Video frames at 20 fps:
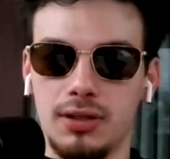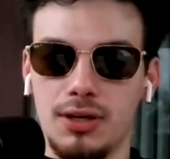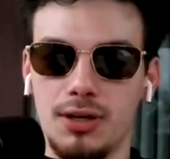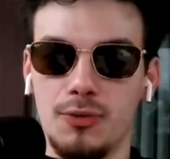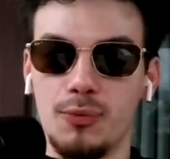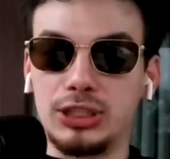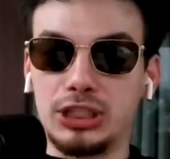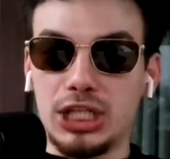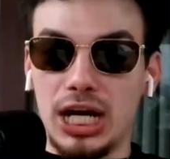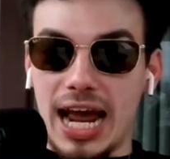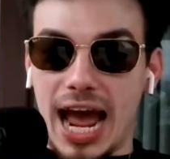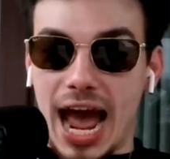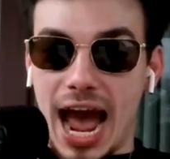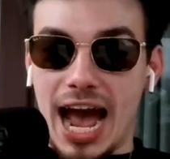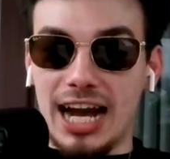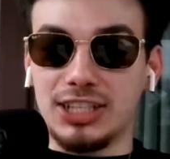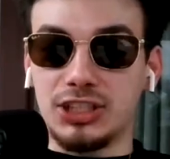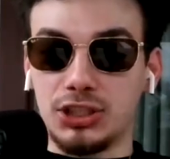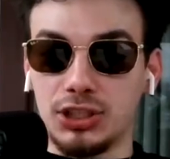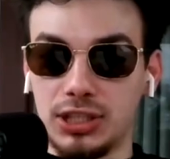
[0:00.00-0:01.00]
which I
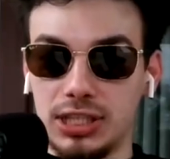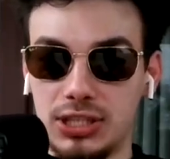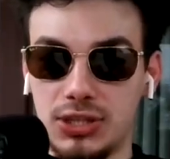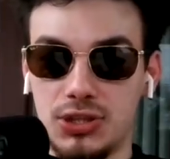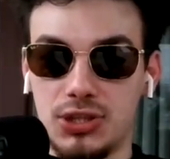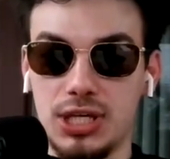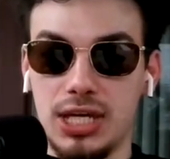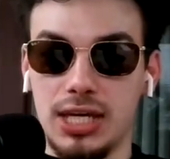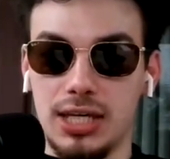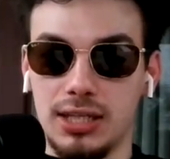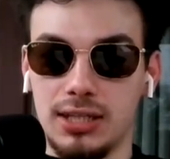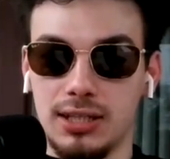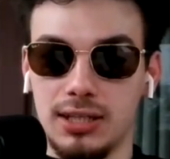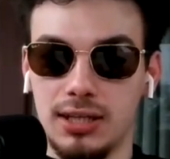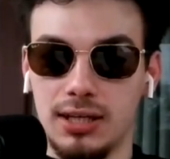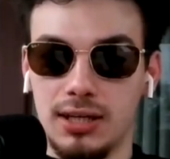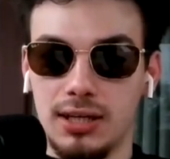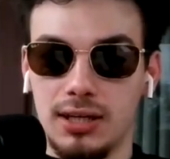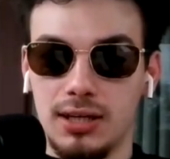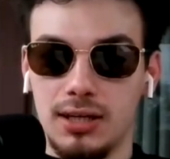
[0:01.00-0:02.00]
actually think
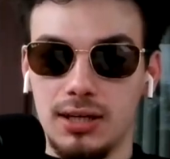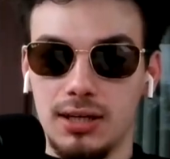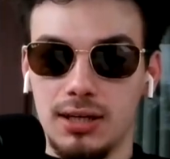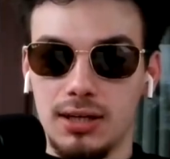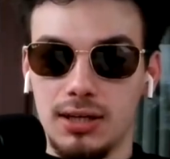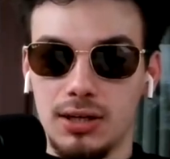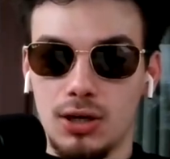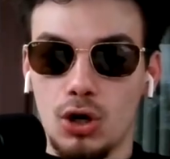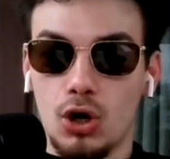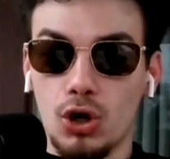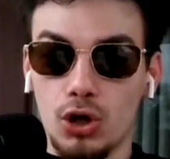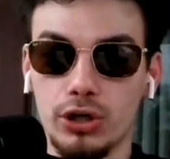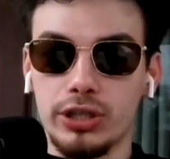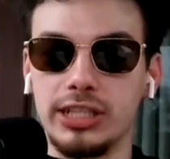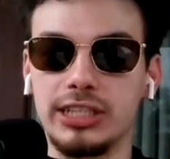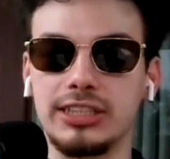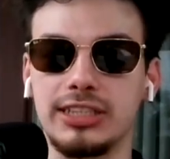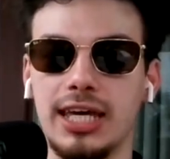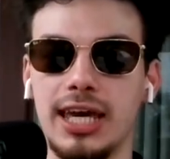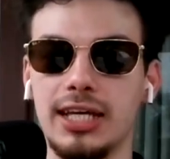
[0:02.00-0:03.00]
hurt
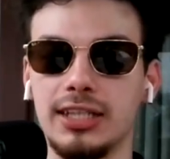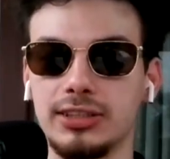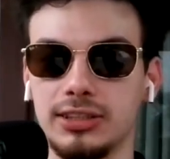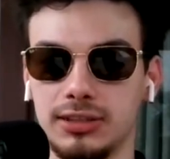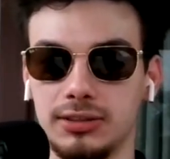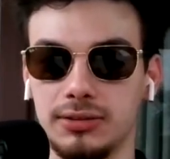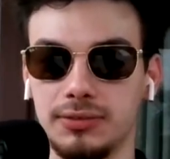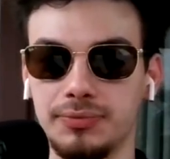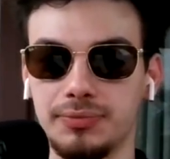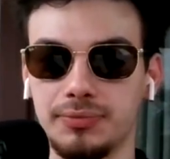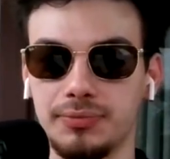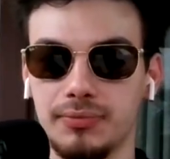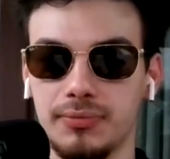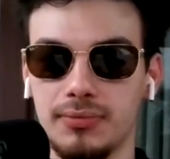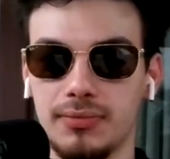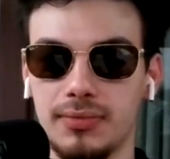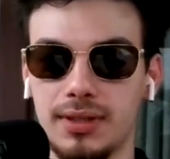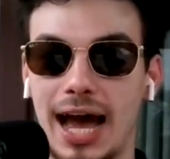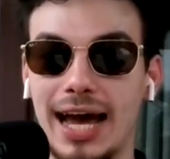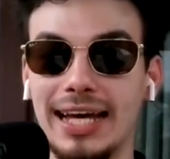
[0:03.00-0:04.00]
his case.
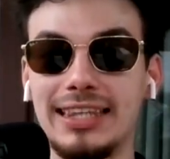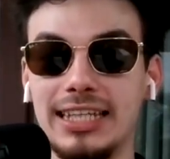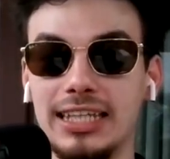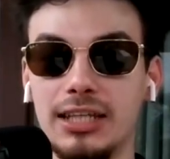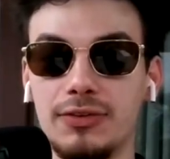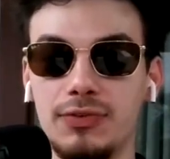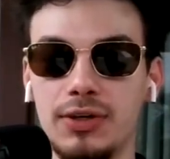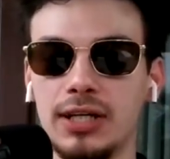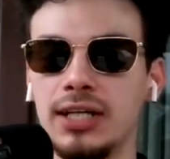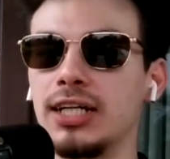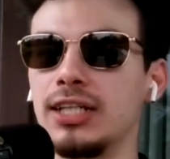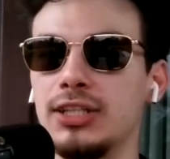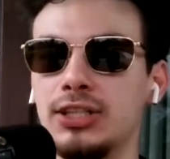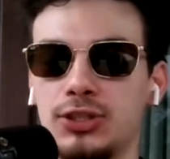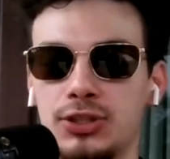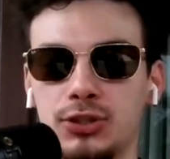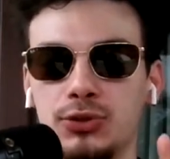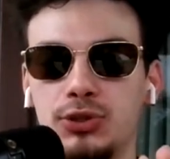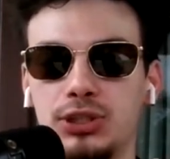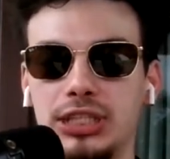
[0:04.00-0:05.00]
I think if
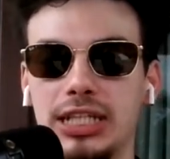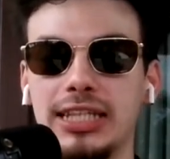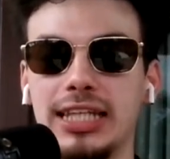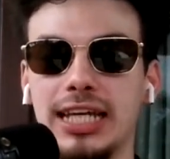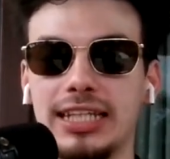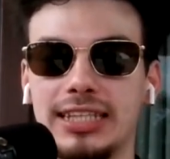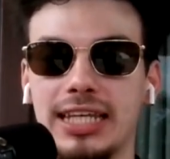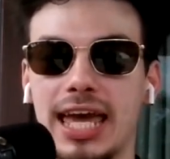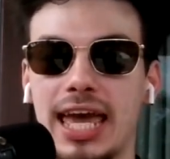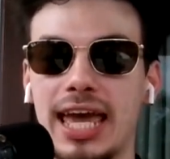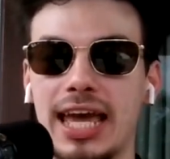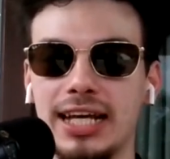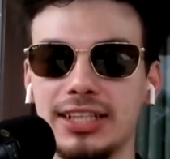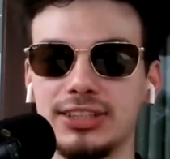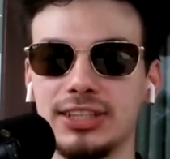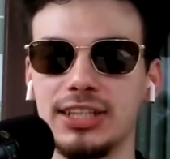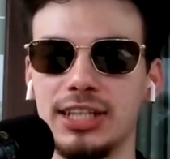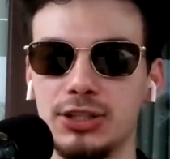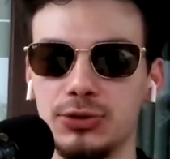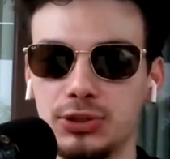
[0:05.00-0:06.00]
you see, like, the hands,
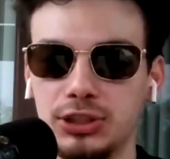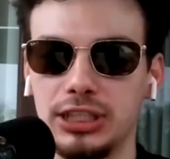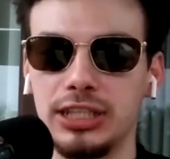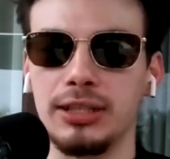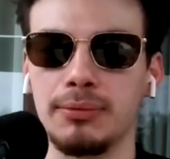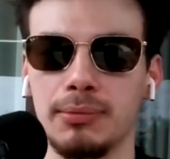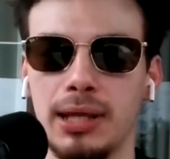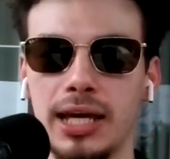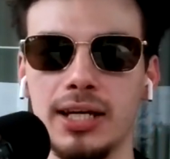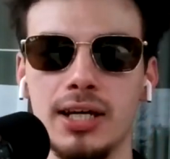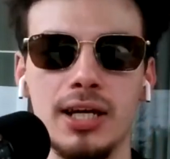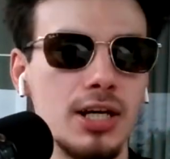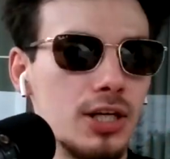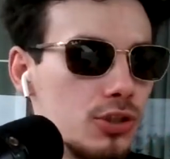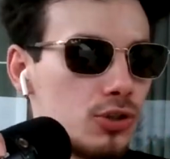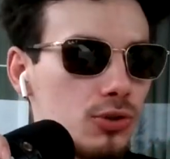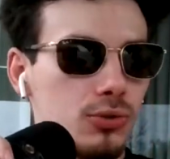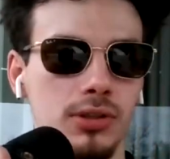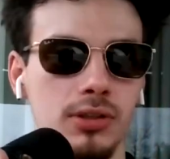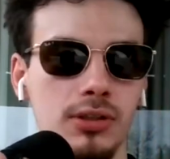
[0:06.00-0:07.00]
and then you see him, like,
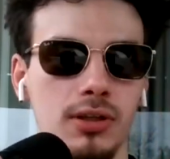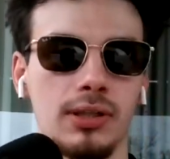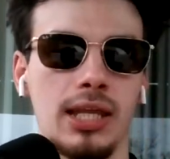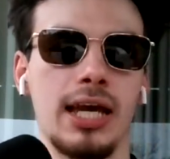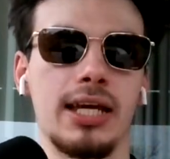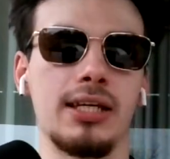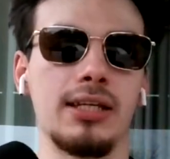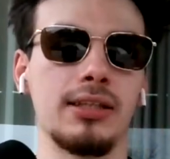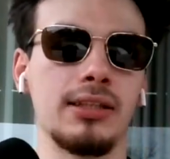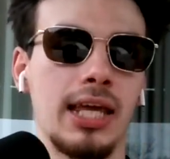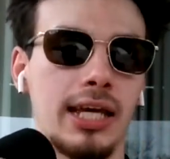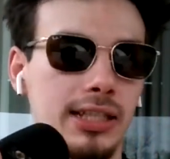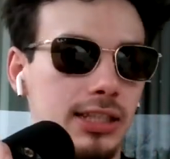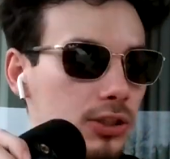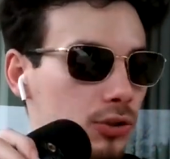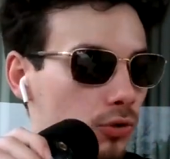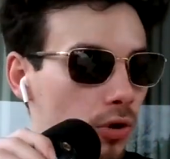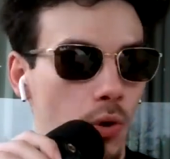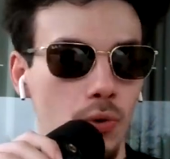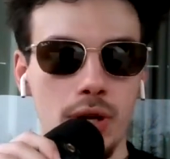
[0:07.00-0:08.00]
do, you know, like he's
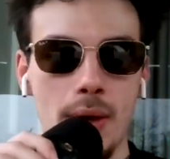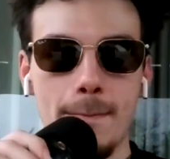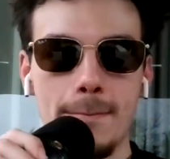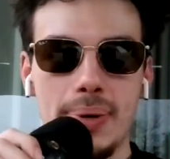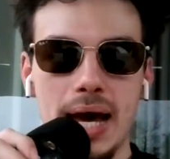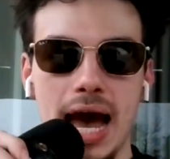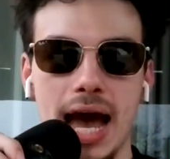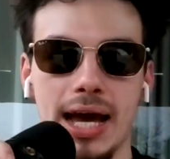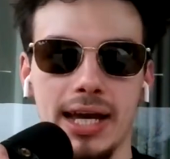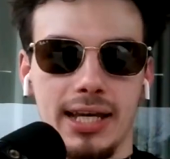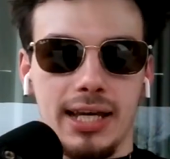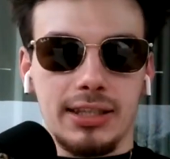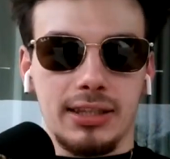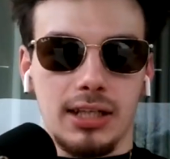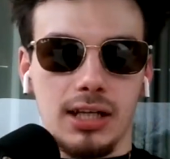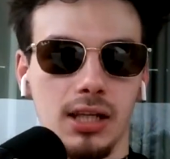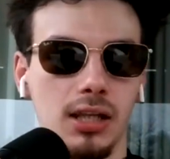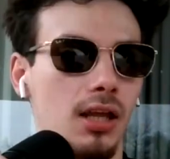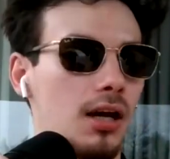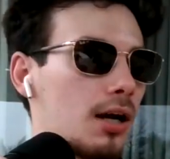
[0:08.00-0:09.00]
throwing it back at the
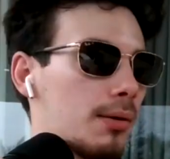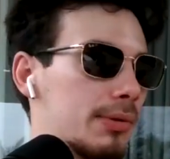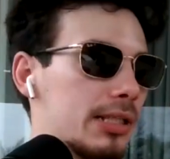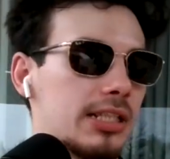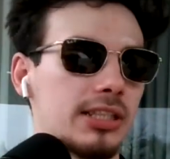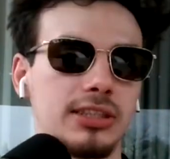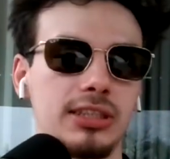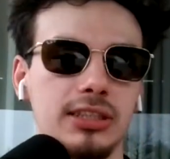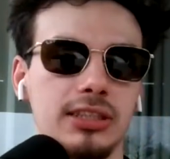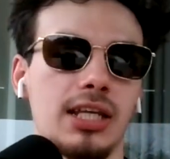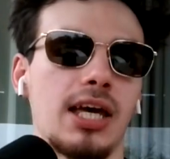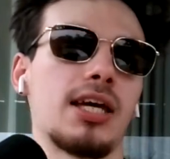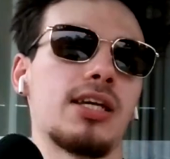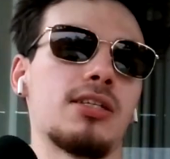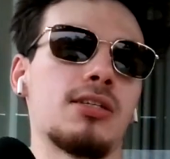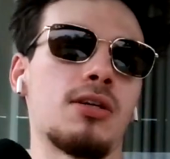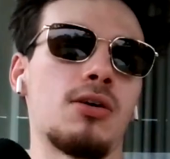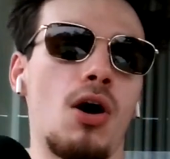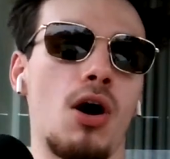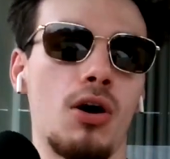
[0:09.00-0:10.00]
club. He does this, like, you
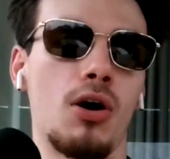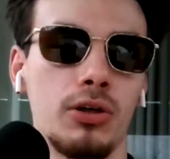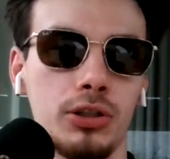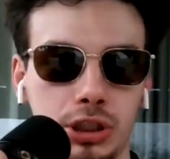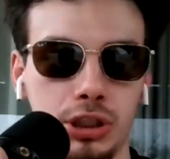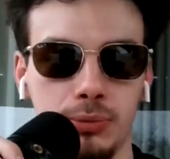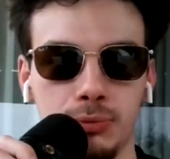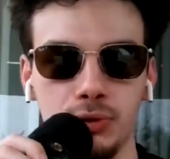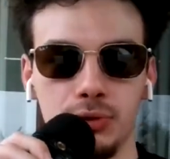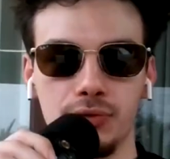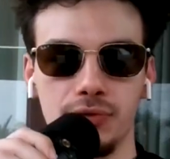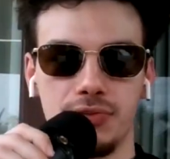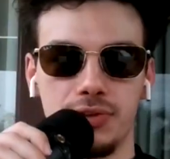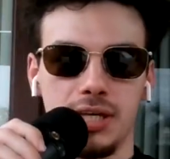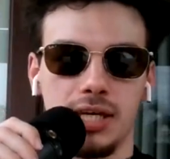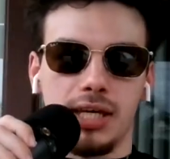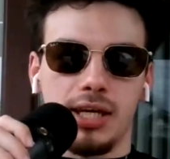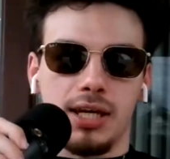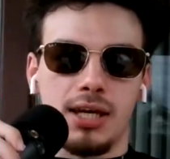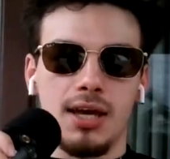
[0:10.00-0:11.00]
know, arch move
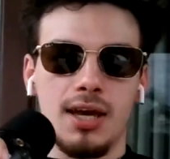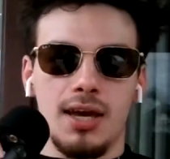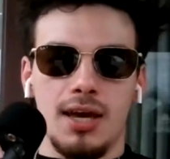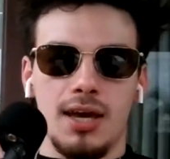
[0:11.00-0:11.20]
thing,